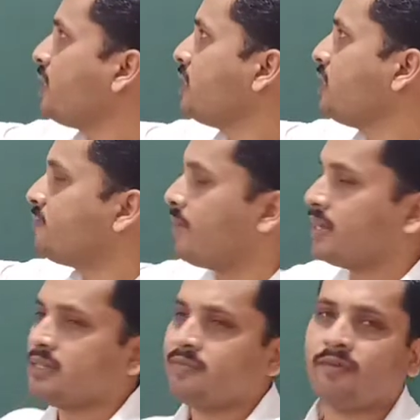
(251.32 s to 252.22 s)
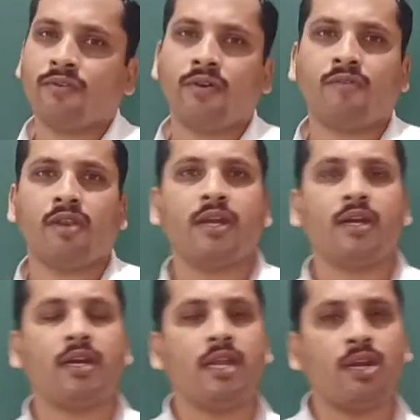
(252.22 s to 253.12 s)
This maximum
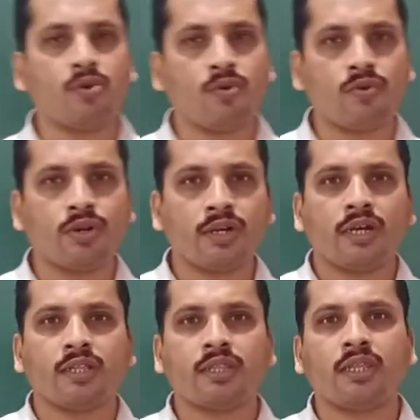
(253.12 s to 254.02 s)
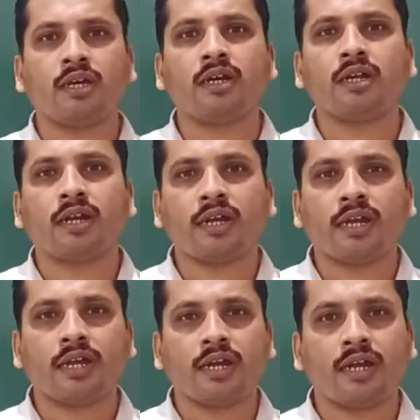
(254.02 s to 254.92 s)
wavelength denotes the
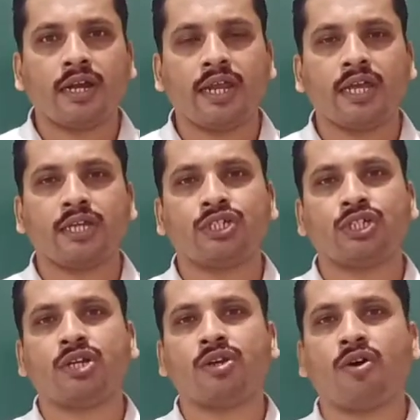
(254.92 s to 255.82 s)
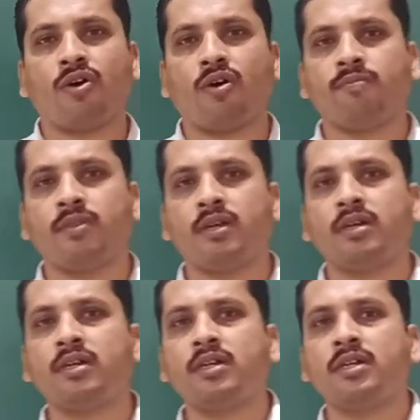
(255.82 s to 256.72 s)
radiation of
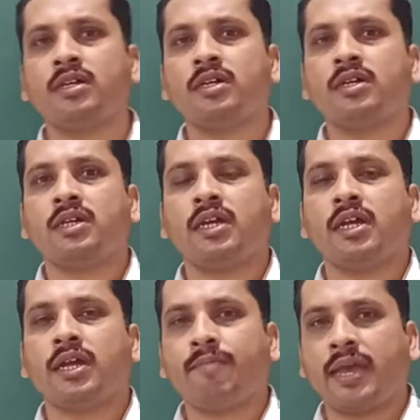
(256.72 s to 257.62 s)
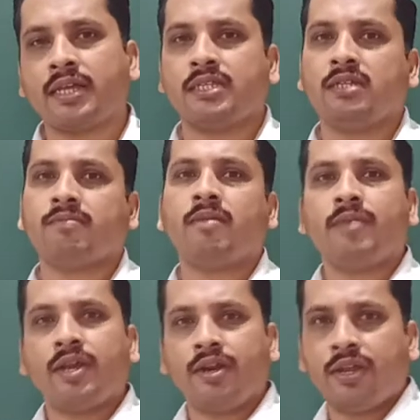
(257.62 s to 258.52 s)
the maximum
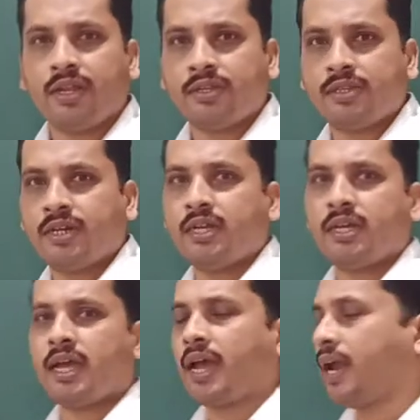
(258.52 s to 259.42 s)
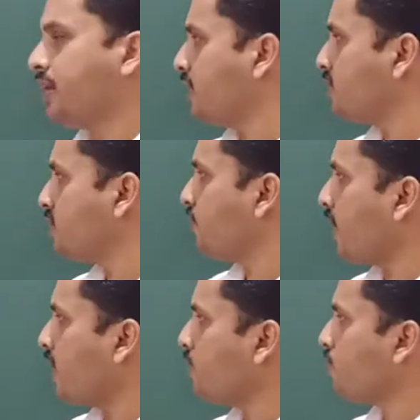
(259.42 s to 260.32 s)
intensity, and this
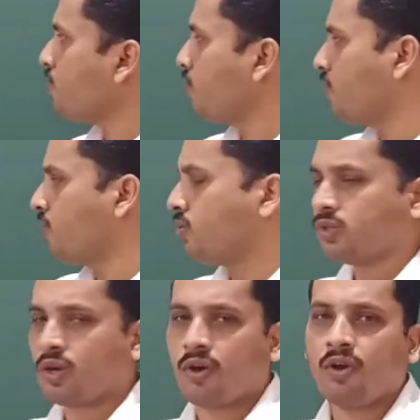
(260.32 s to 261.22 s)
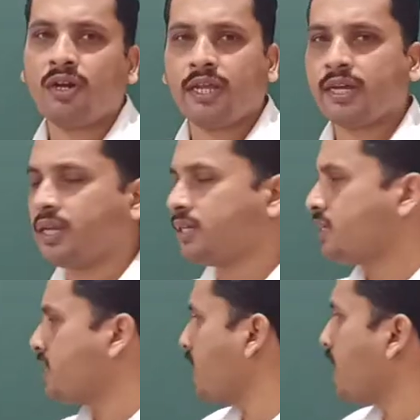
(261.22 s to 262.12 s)
value goes on
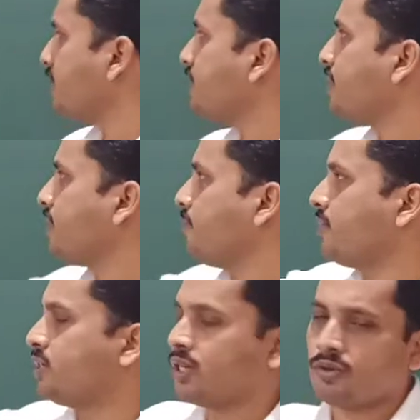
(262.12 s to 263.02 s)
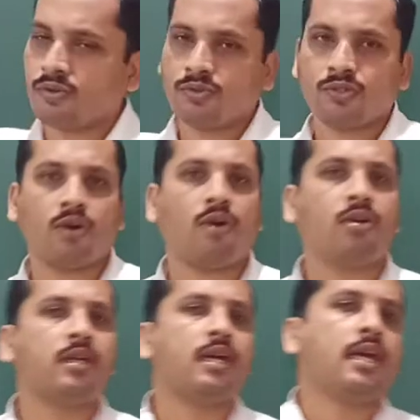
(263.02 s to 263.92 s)
decreasing as the temperature goes
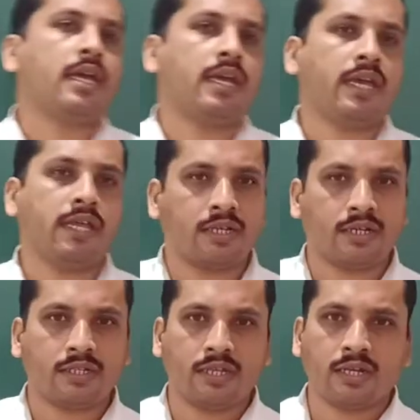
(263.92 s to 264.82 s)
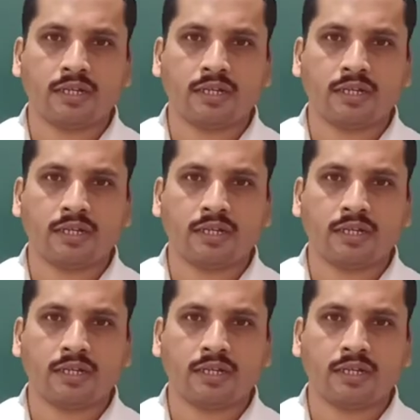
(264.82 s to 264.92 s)
on increasing.